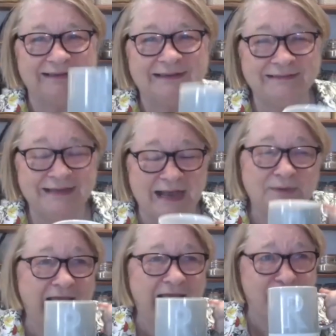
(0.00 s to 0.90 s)
Okay, I'm
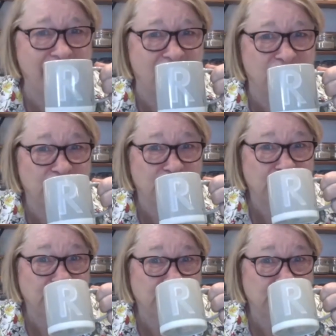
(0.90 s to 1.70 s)
gonna have one up. Here we go.